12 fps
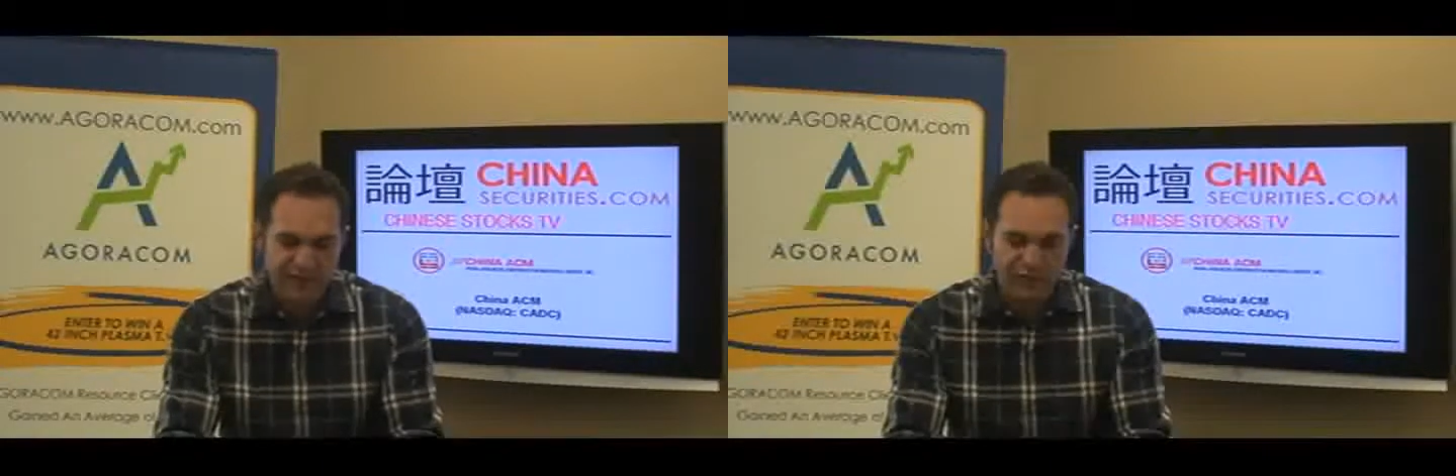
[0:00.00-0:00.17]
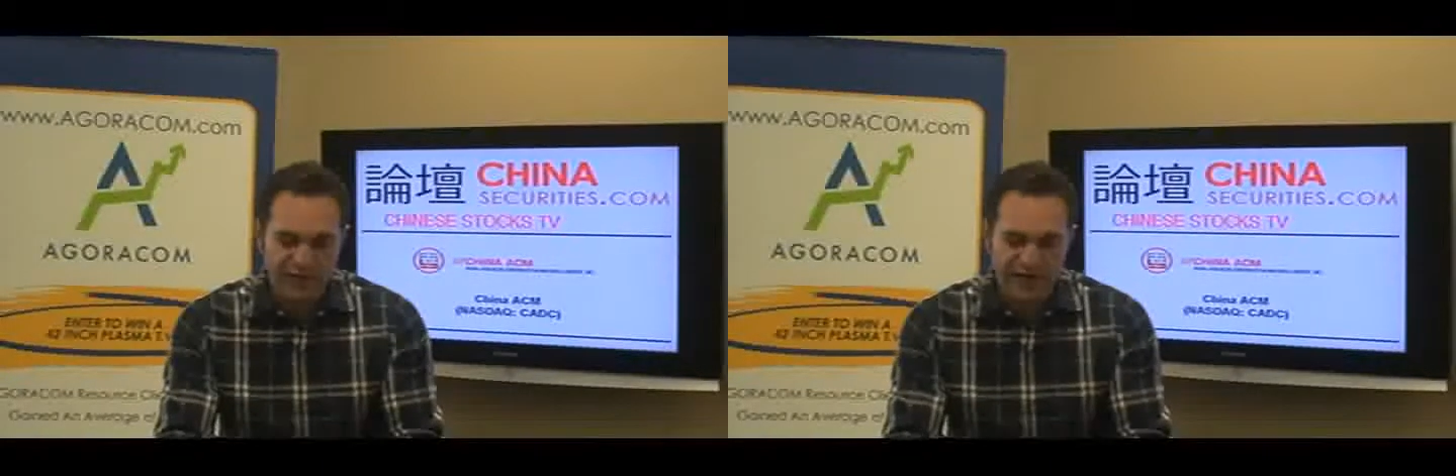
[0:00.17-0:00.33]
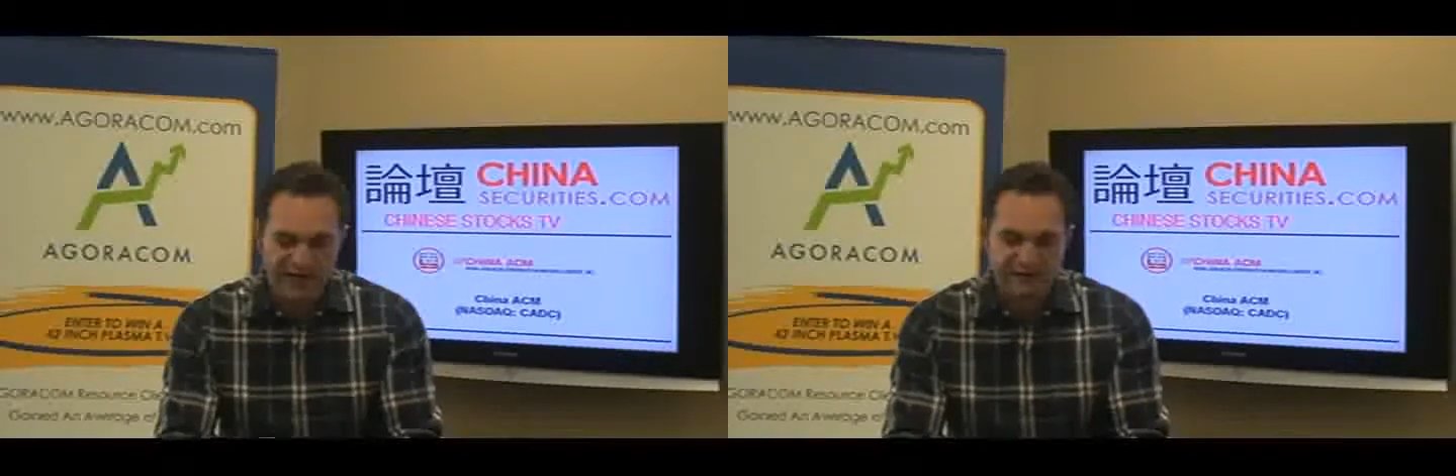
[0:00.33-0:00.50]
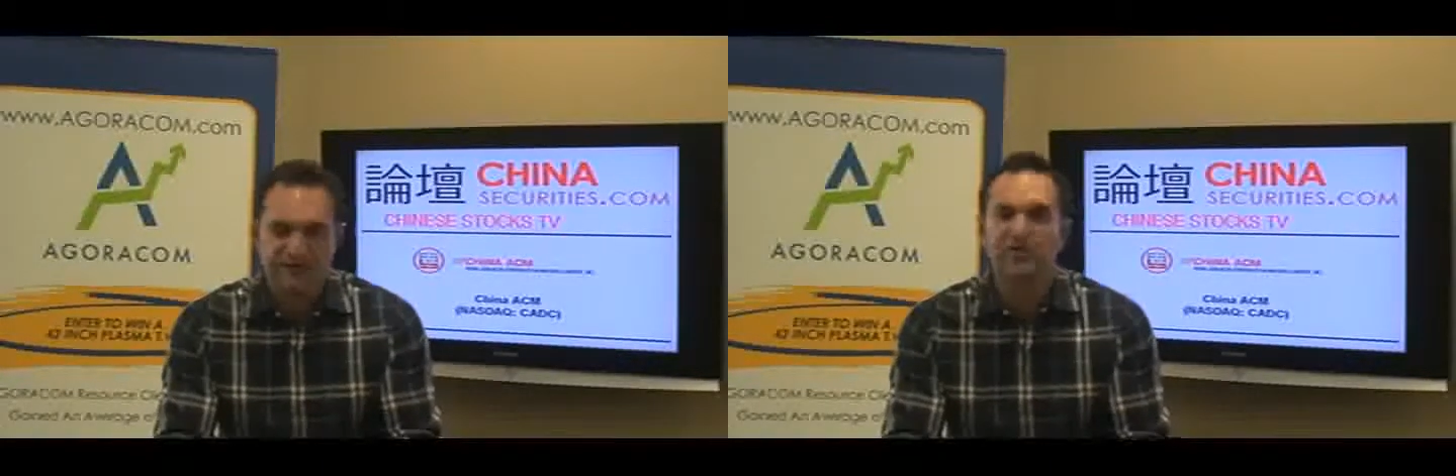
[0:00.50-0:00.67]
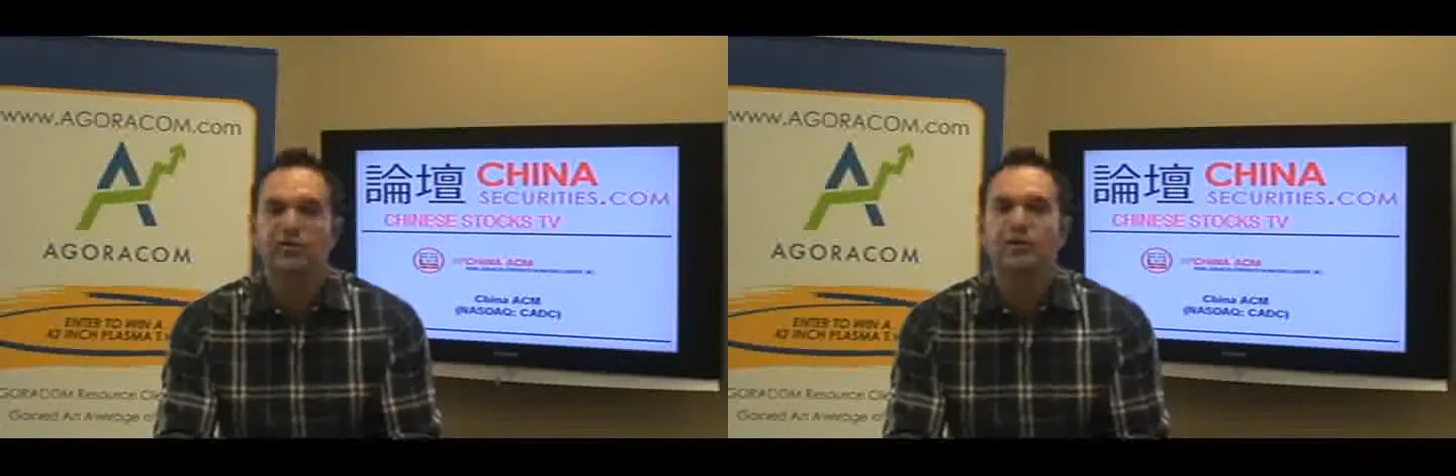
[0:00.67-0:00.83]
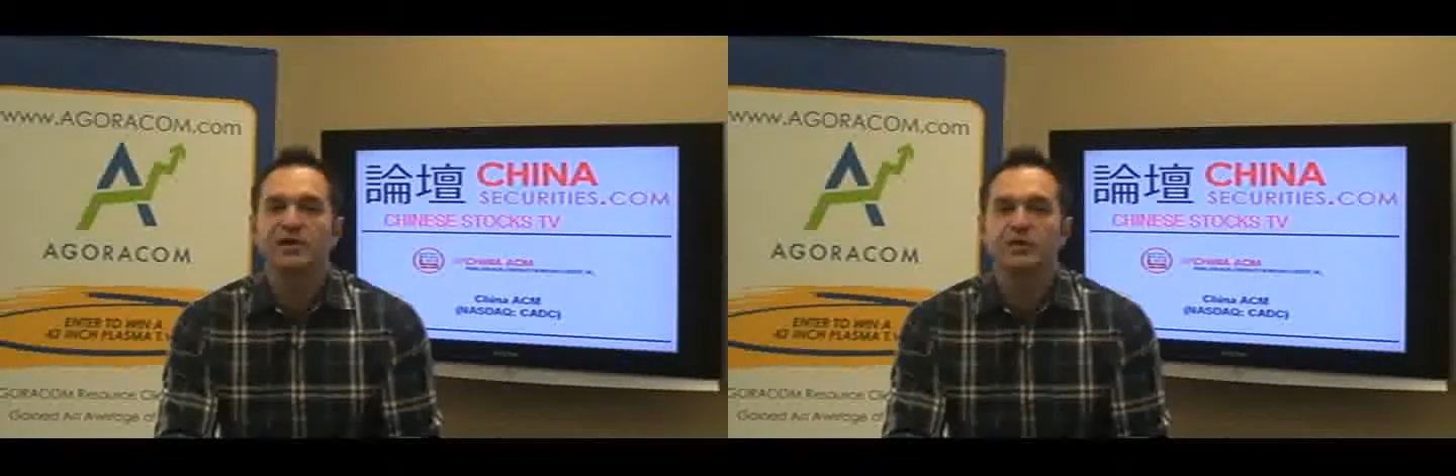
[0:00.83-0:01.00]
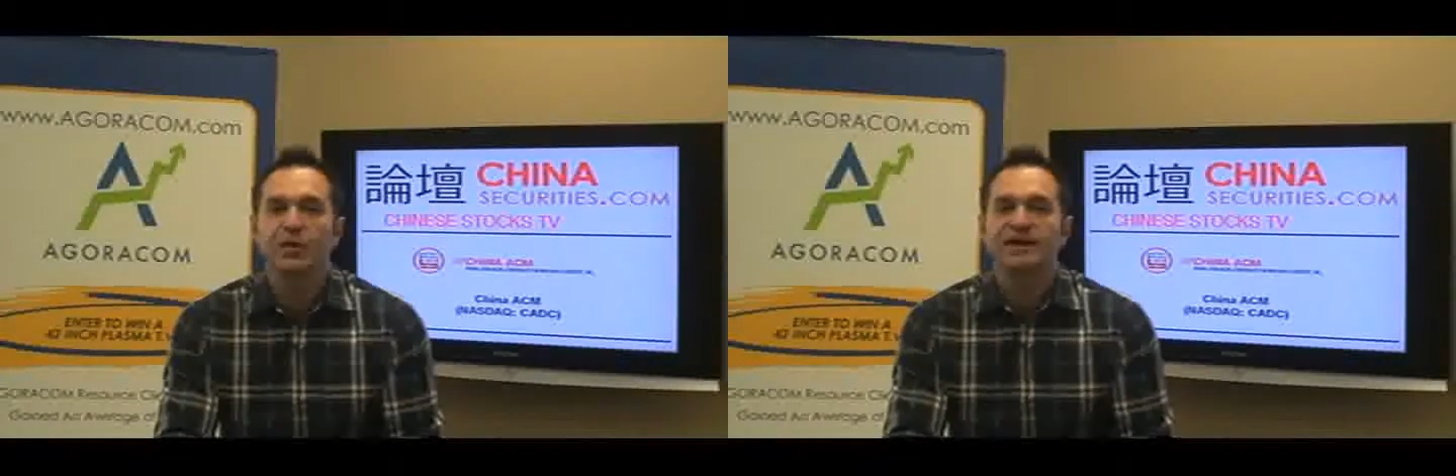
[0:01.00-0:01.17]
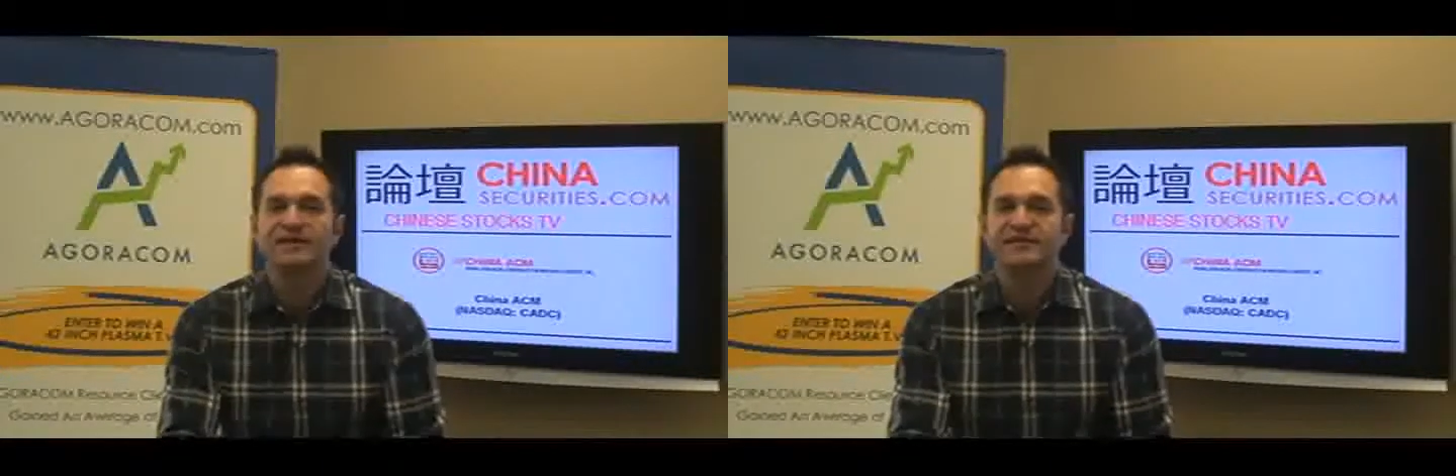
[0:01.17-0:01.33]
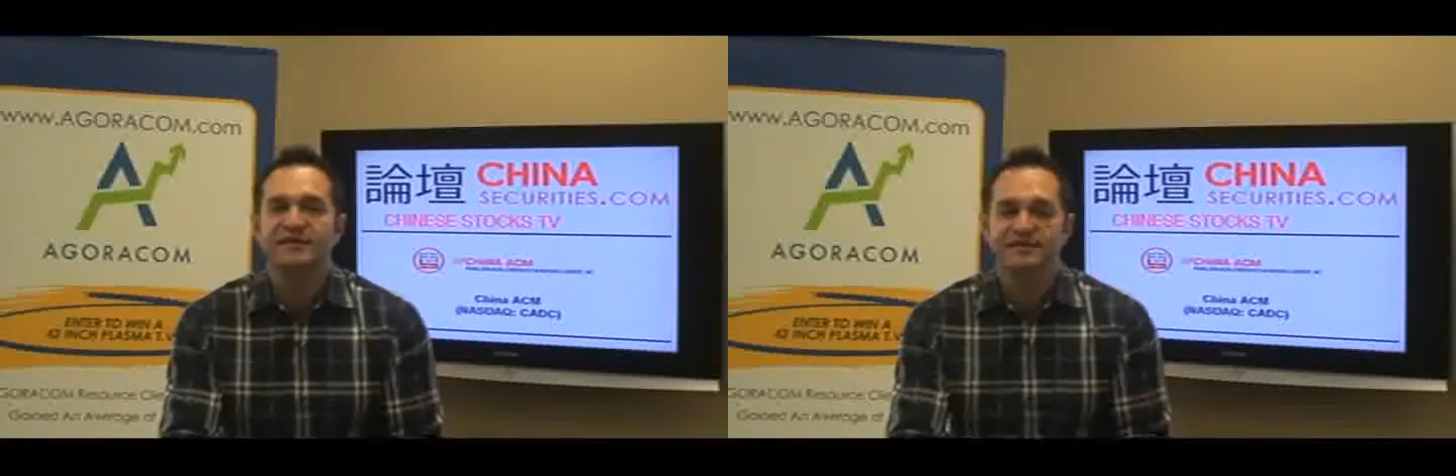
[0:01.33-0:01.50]
They're last at
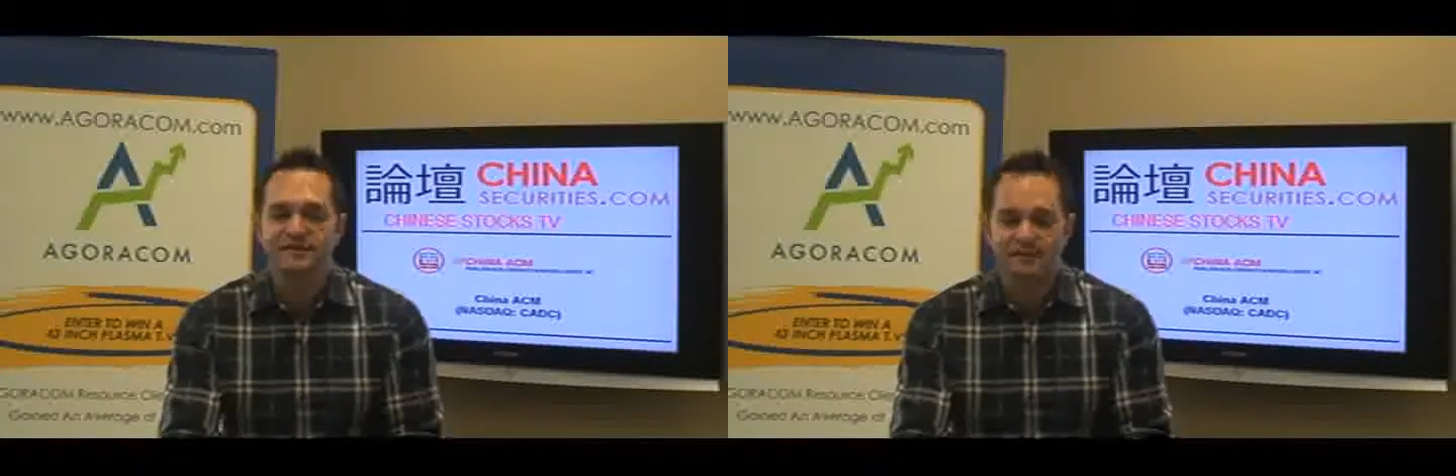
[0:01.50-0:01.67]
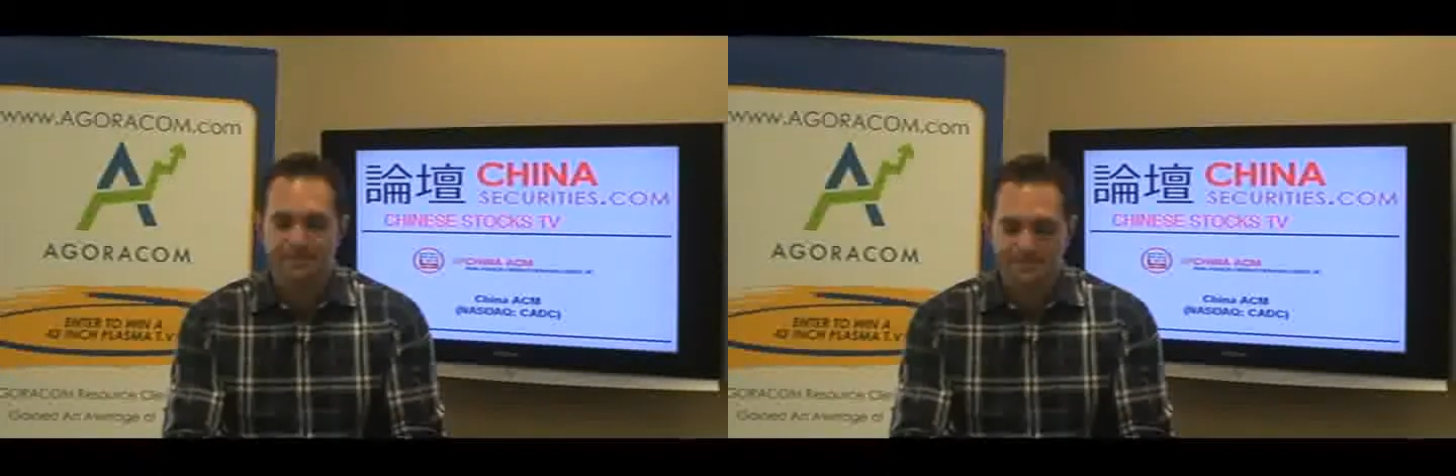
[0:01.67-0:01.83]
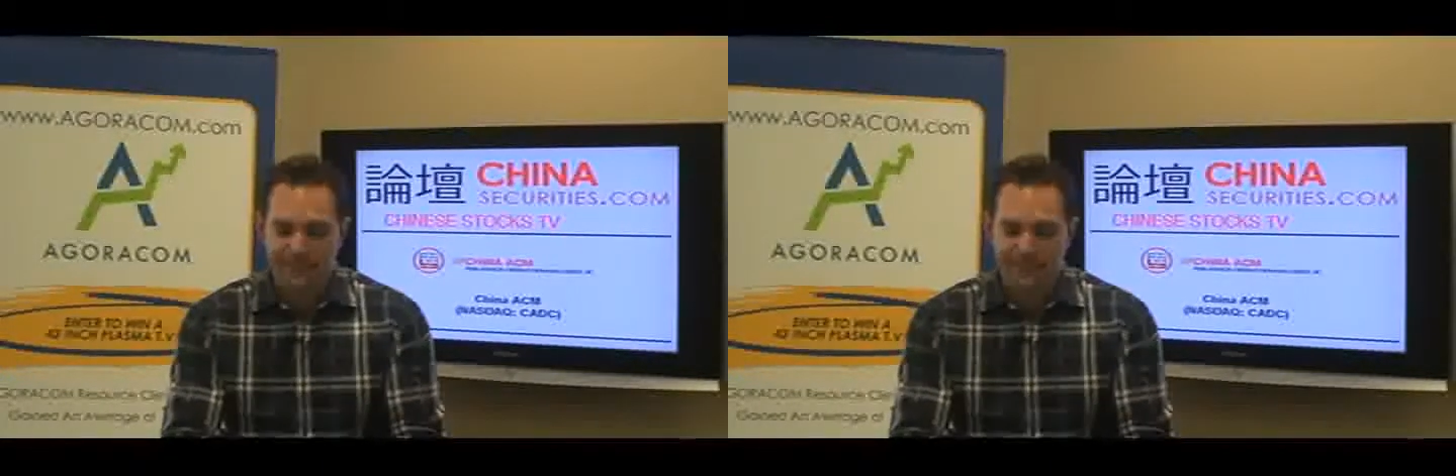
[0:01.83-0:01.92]
326.